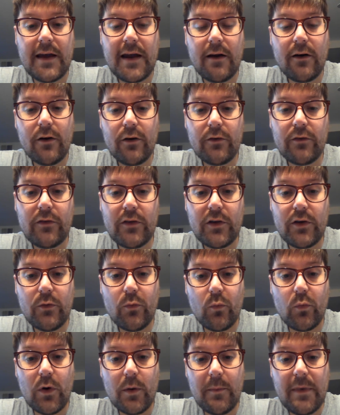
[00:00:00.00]
the errors
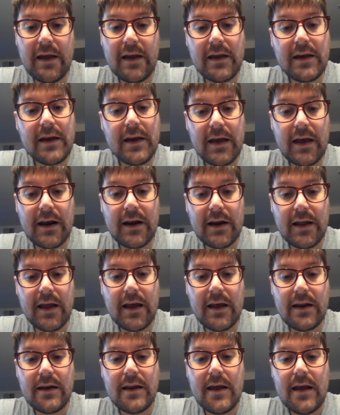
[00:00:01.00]
that we're making again and
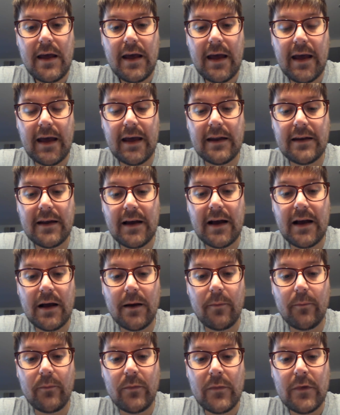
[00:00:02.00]
again,
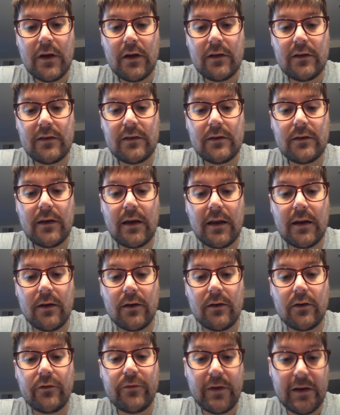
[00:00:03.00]

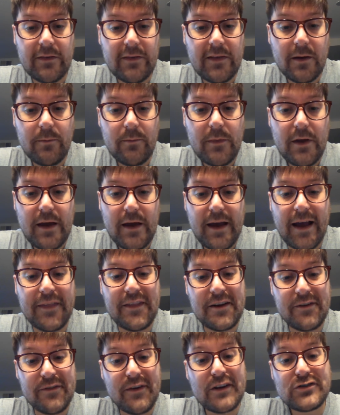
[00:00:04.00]
and fix them,
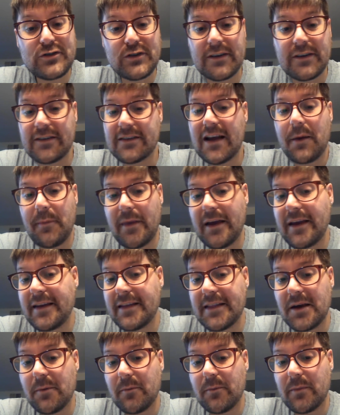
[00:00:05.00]
and then eventually stop
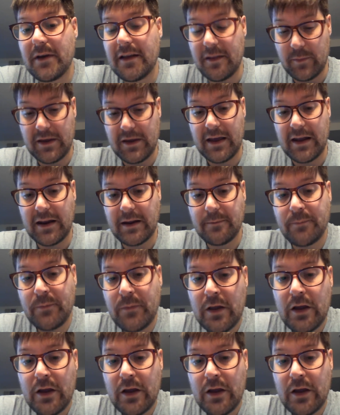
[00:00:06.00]
making them in the beginning.